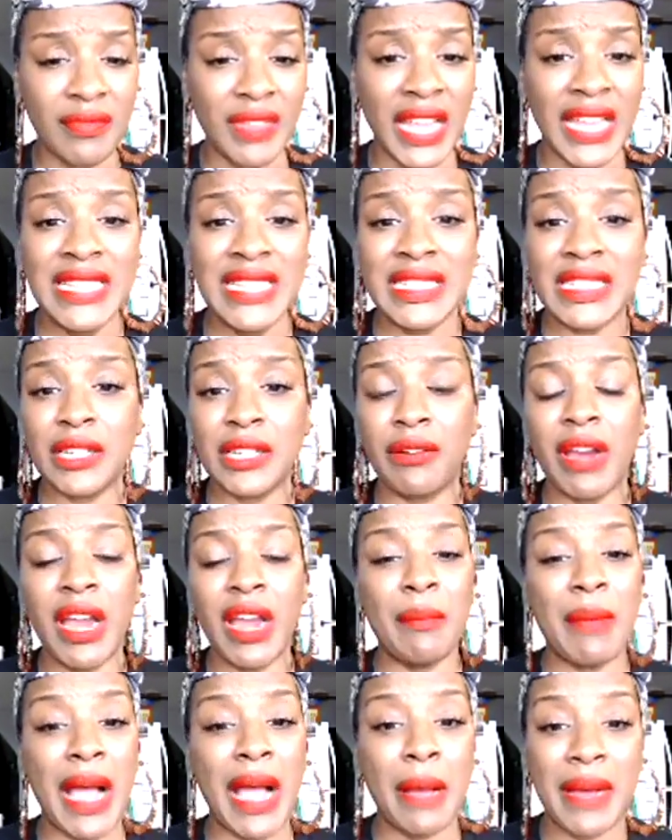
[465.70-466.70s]

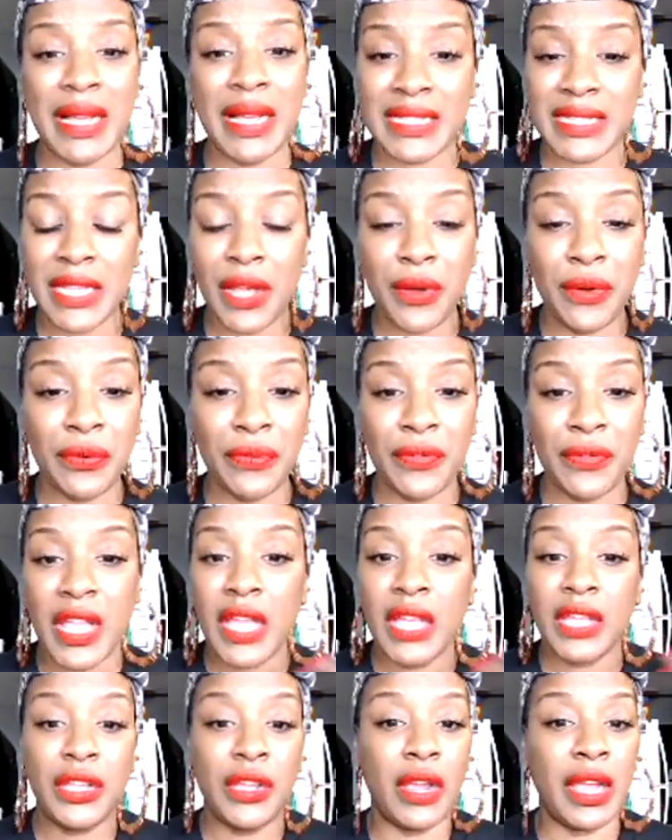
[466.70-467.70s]
Instagram. I myself,
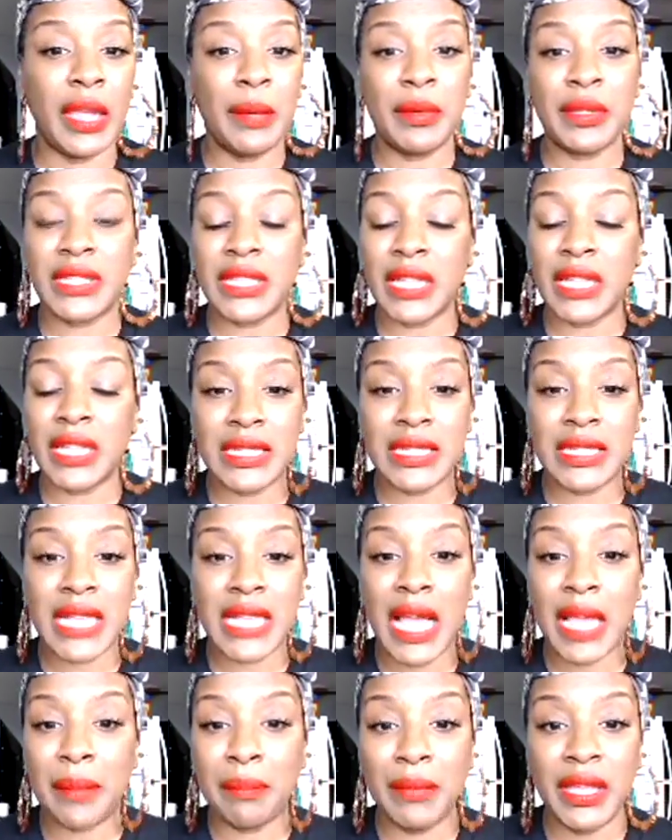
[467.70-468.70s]
you're able to
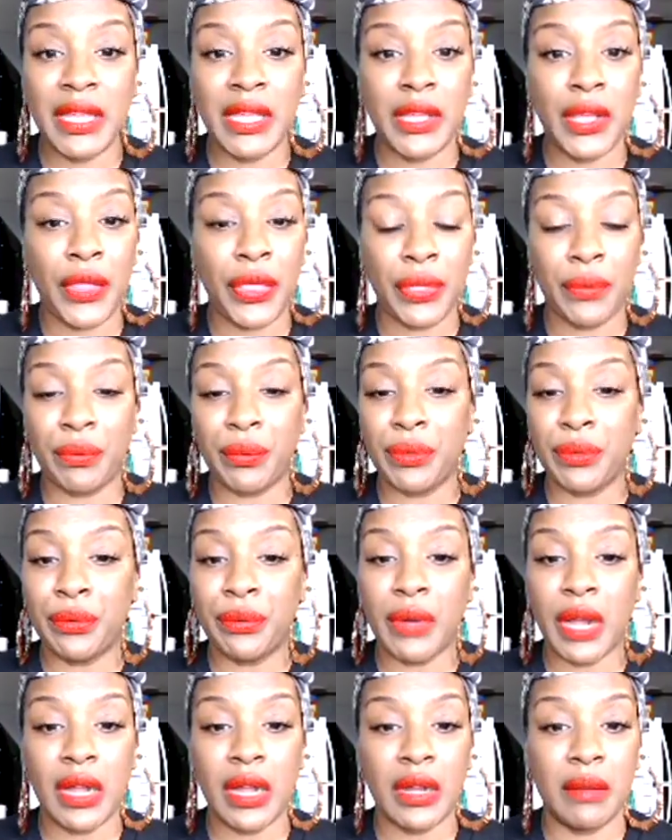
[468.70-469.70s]
contact me through
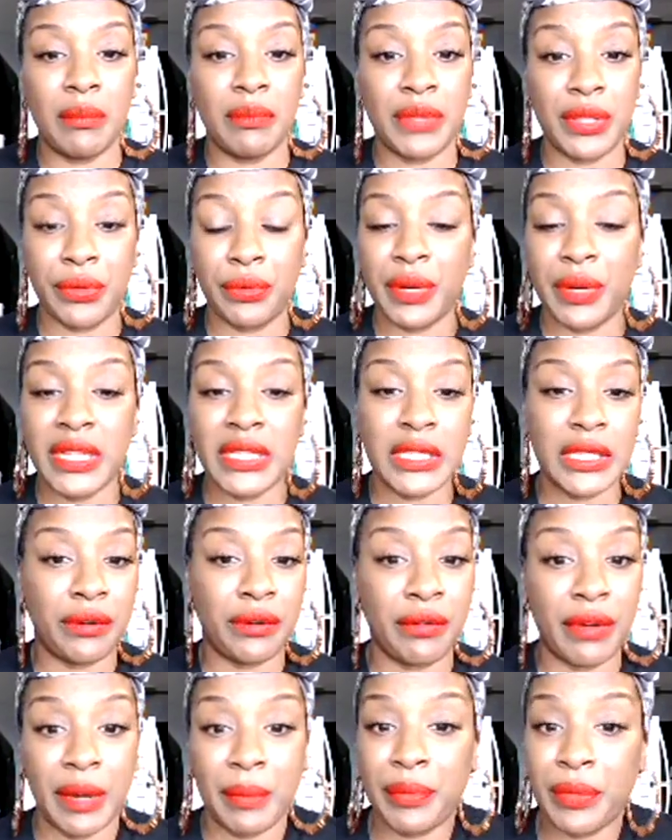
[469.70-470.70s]

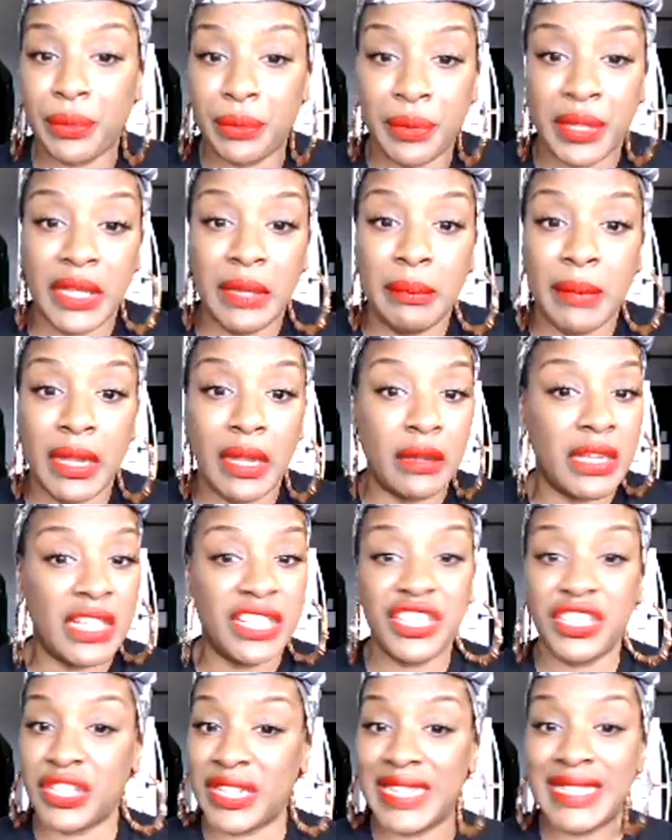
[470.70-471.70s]
Instagram, through email.
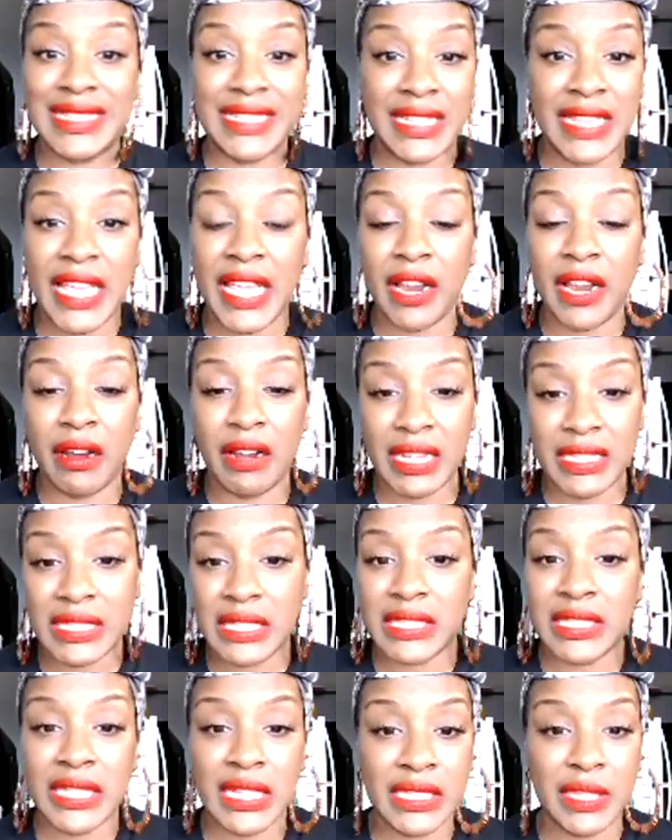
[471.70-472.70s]
It's there. It's
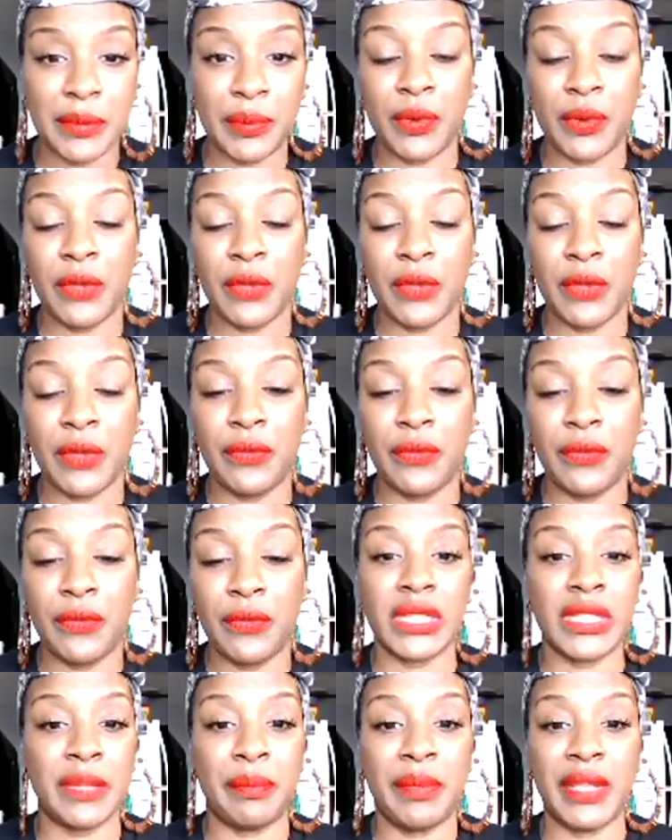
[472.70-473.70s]
accessible. If you want
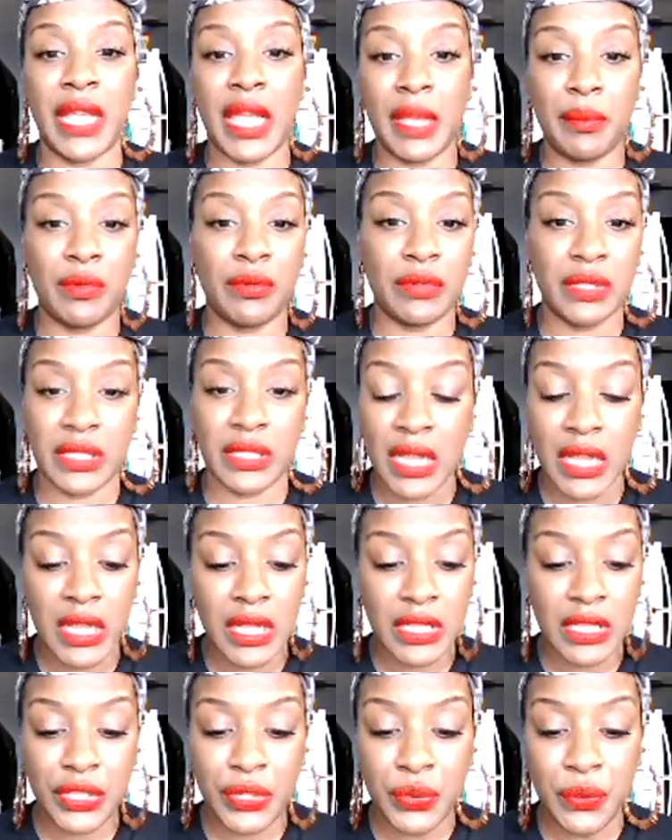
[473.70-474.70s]
to be able
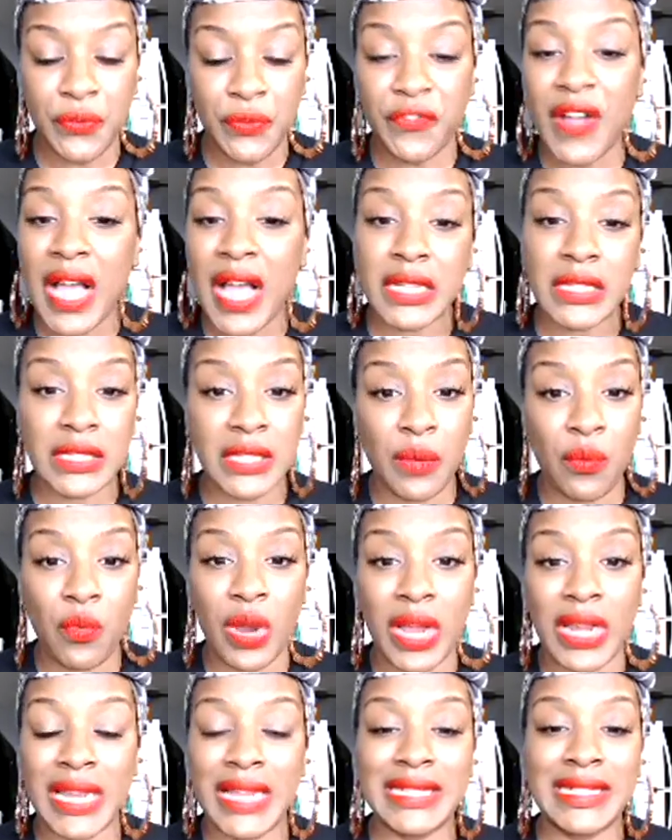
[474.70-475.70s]
to find
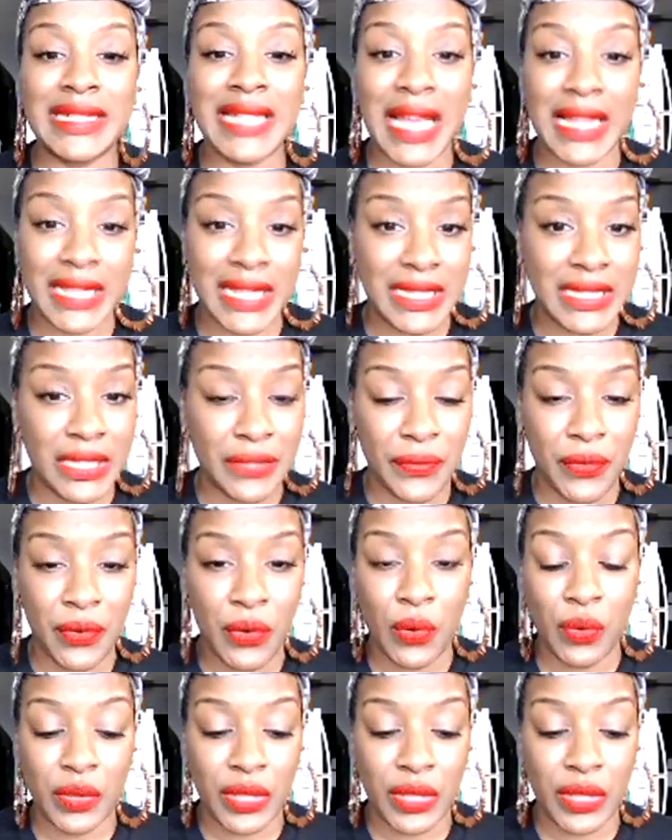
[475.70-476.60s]
someone, it's not that difficult.